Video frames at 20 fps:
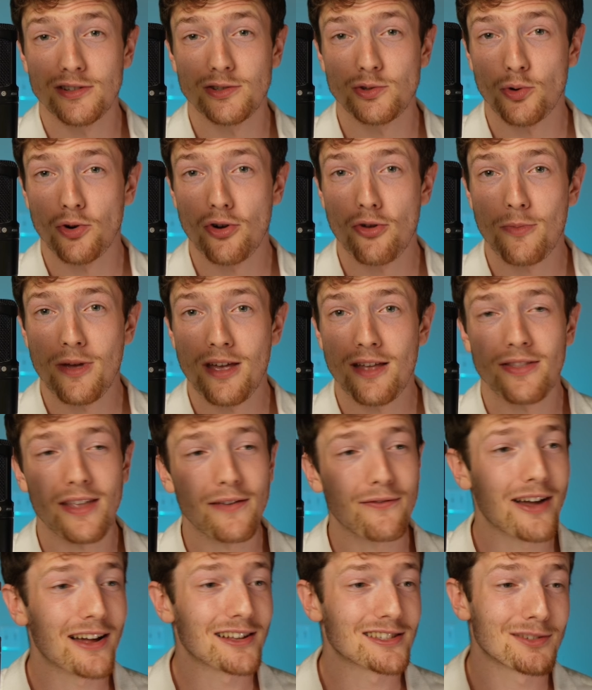in the tournament.
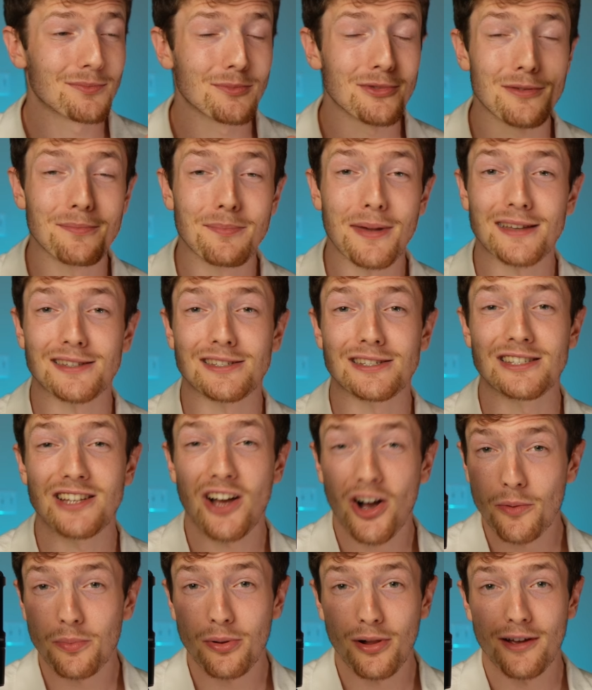They've got some of the best
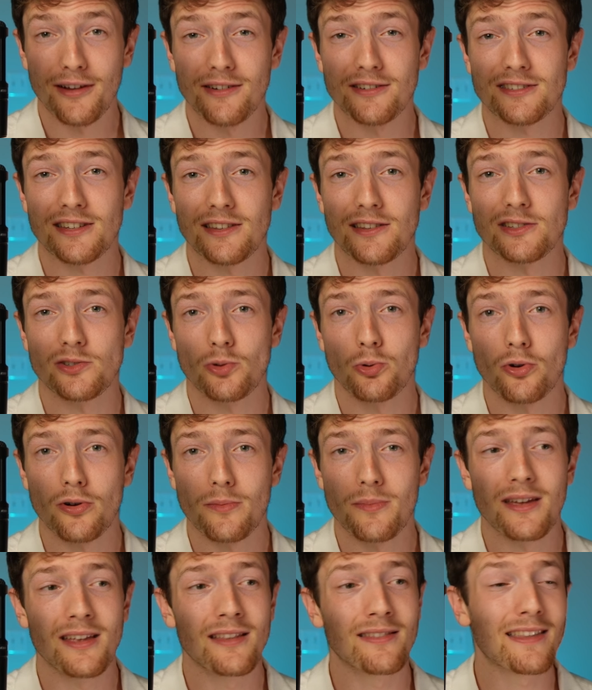young players in the
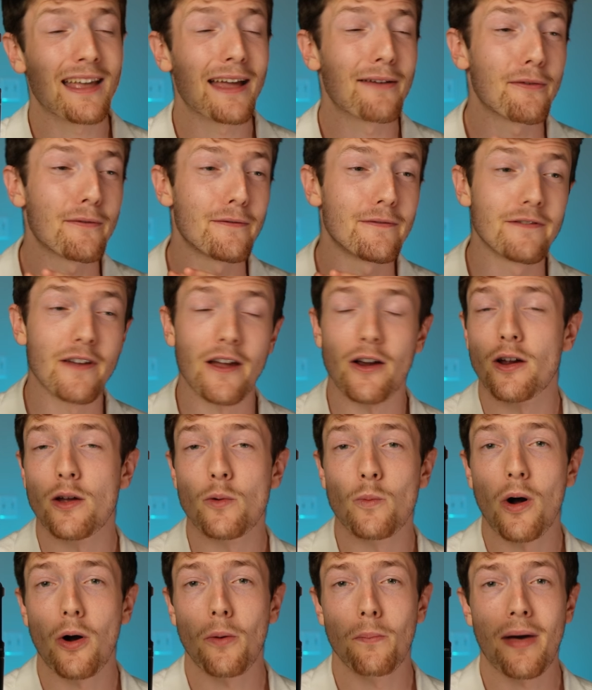tournament. They have a very
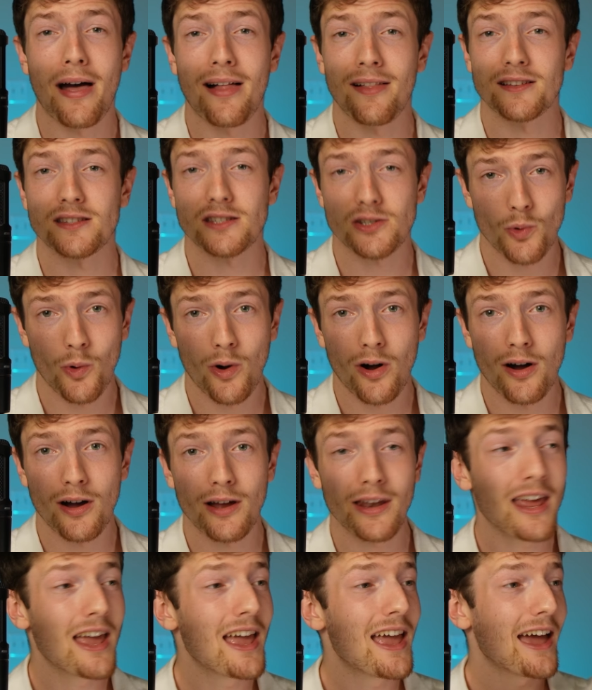well balanced
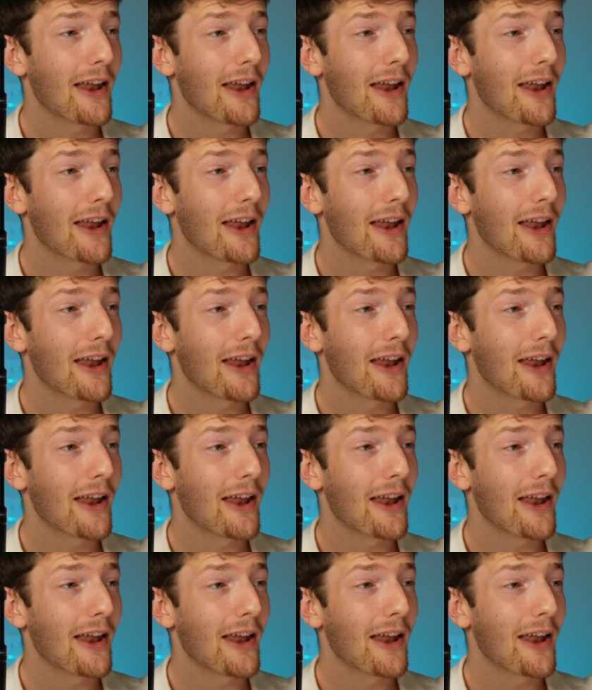squad.